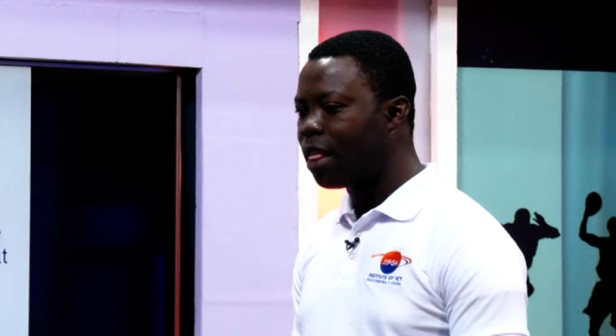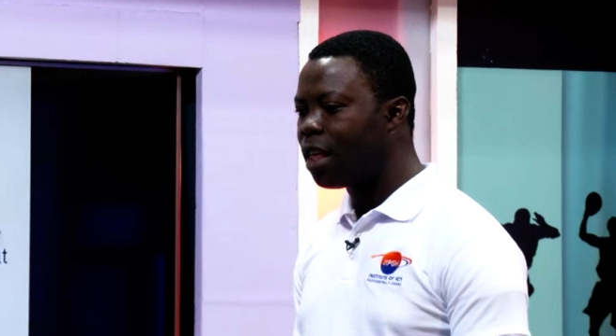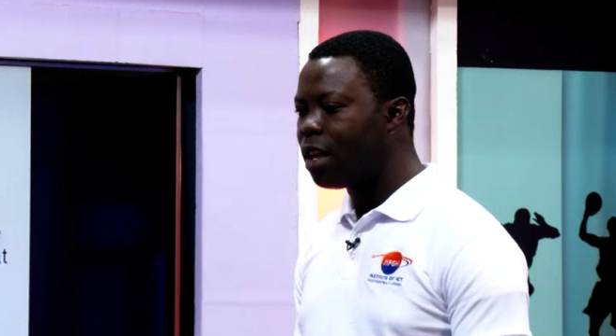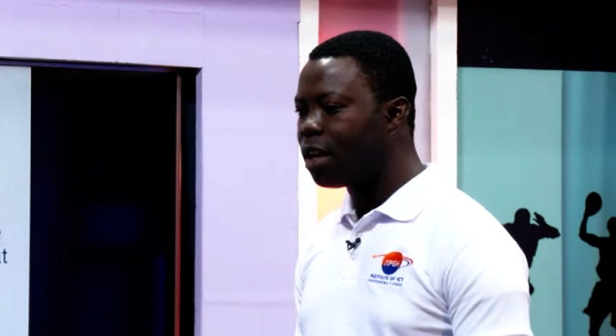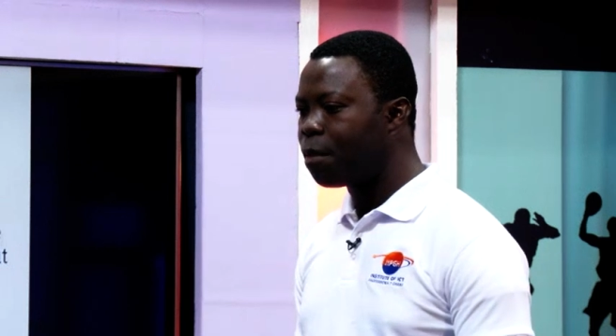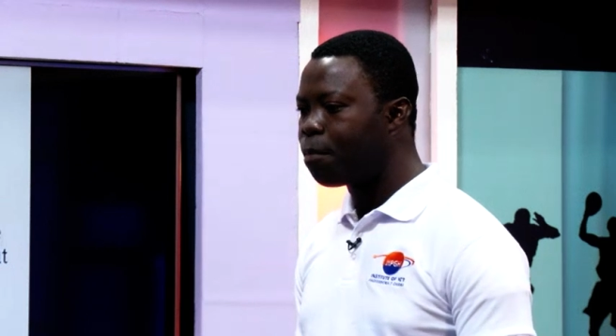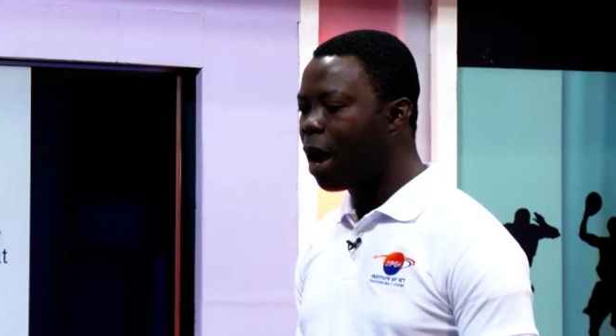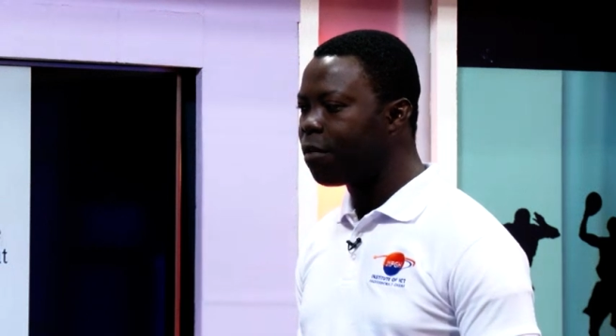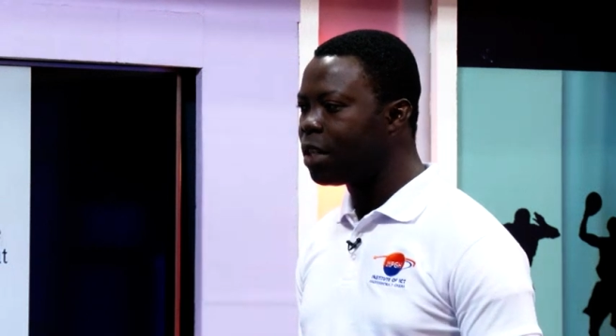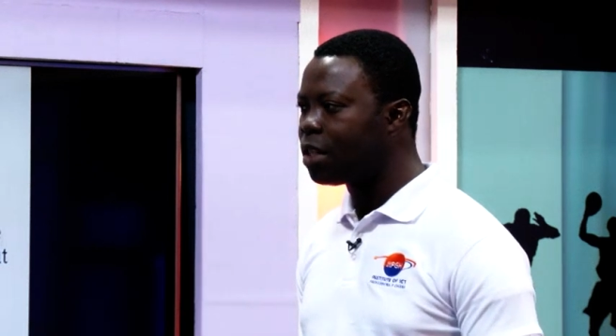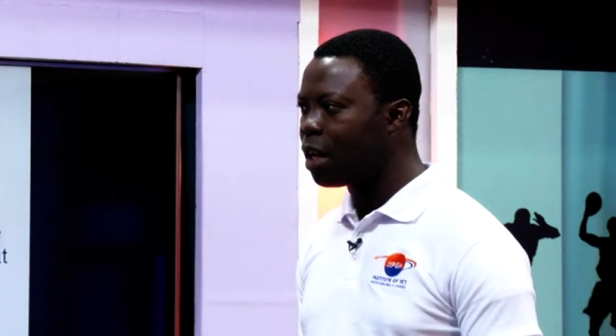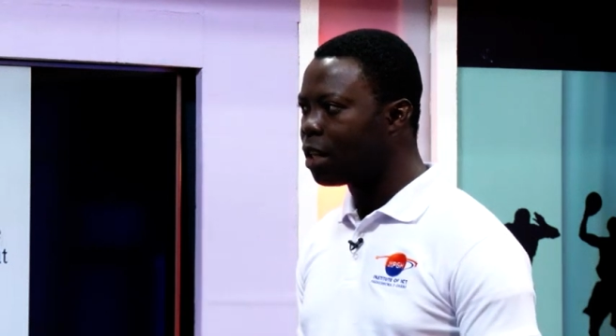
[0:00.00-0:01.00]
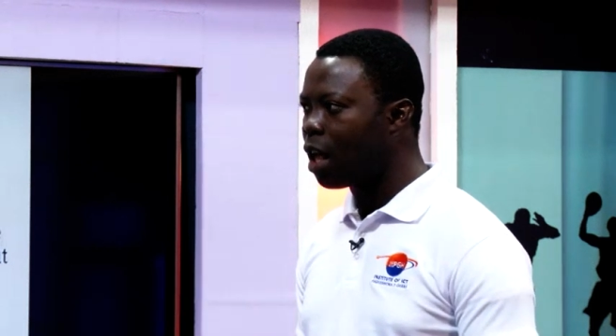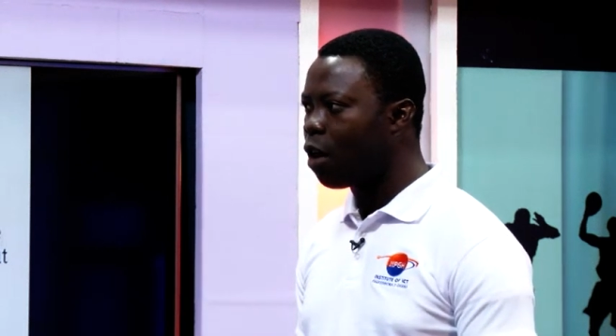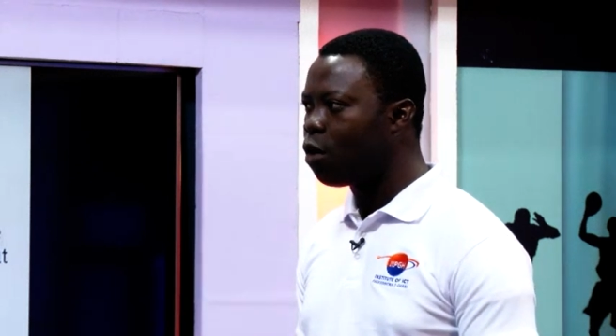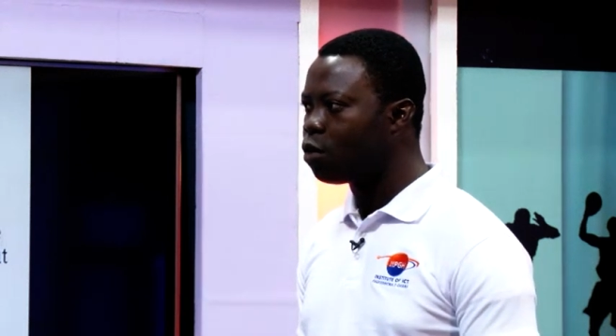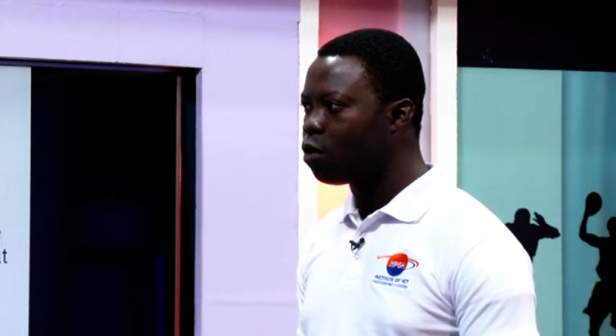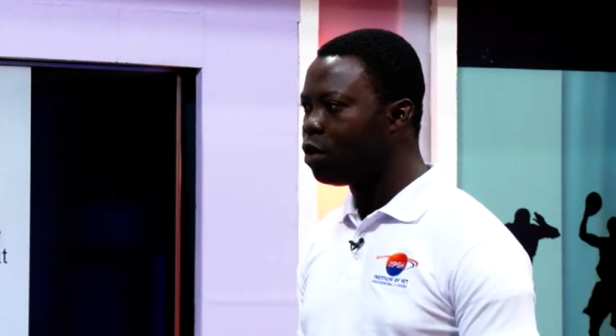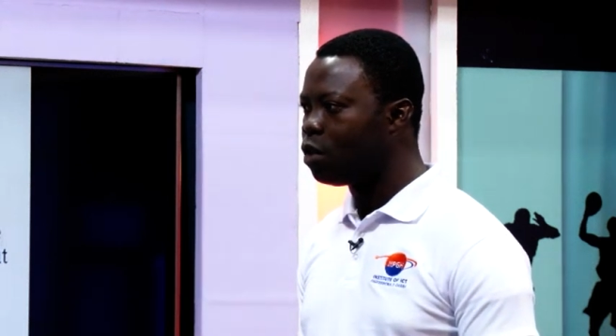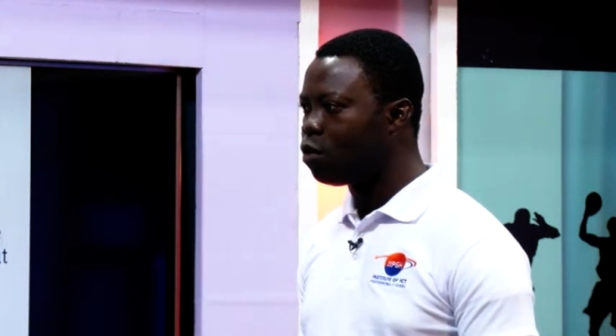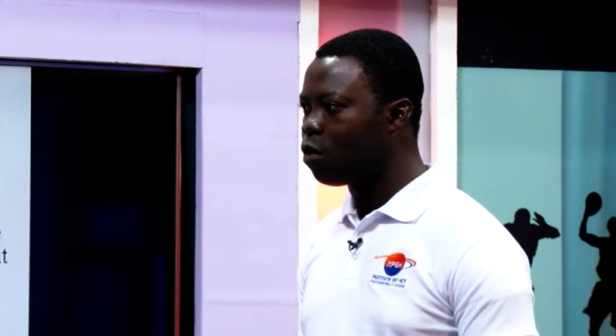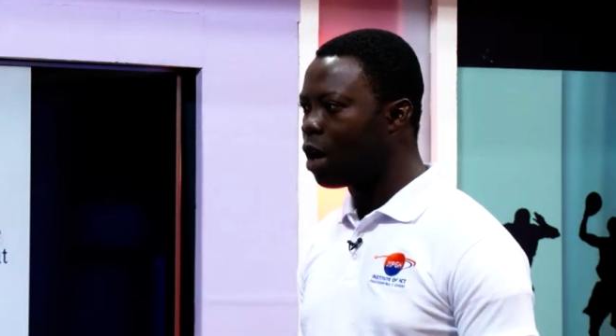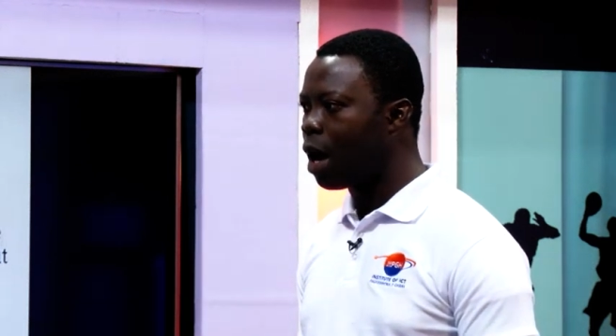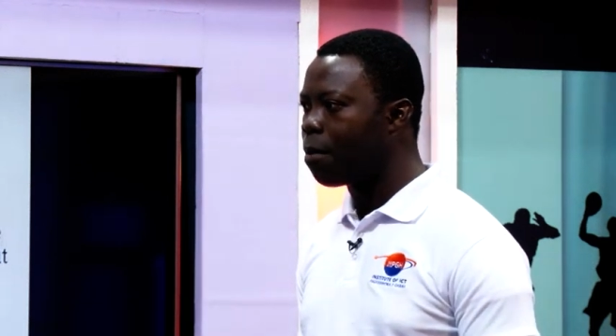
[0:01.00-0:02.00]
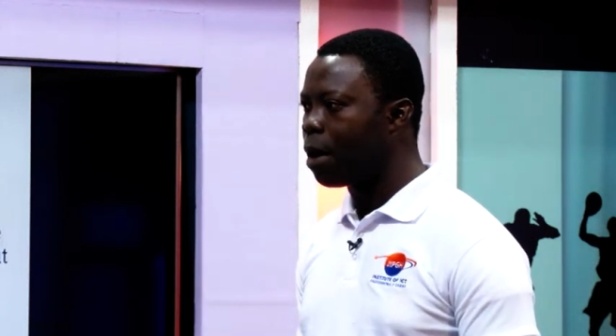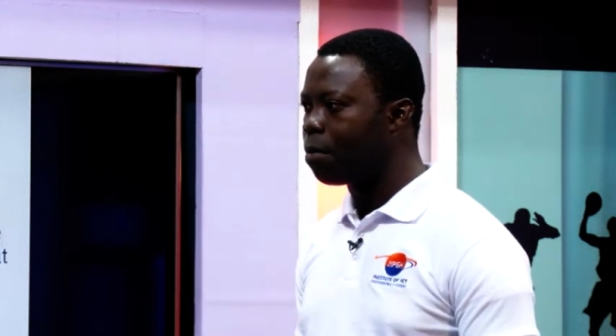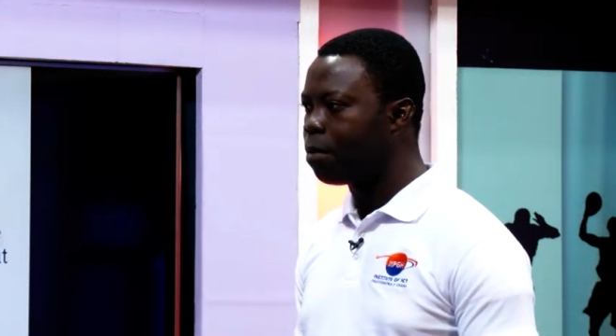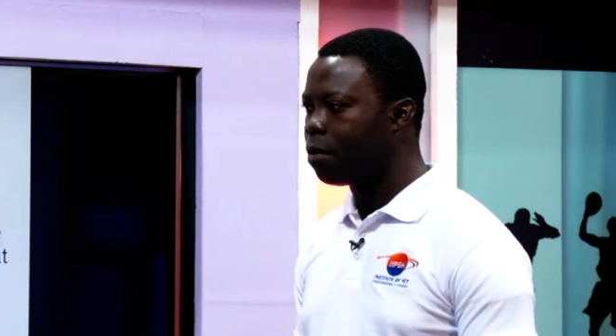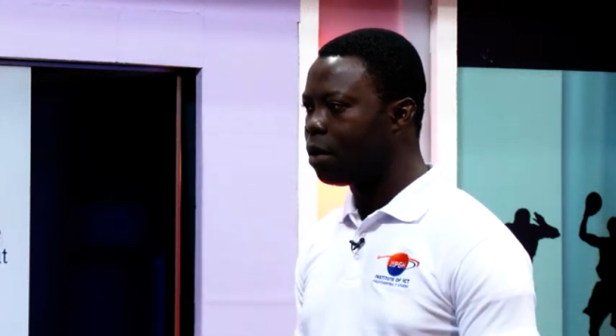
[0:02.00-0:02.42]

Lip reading: I think private sector also needs to come up.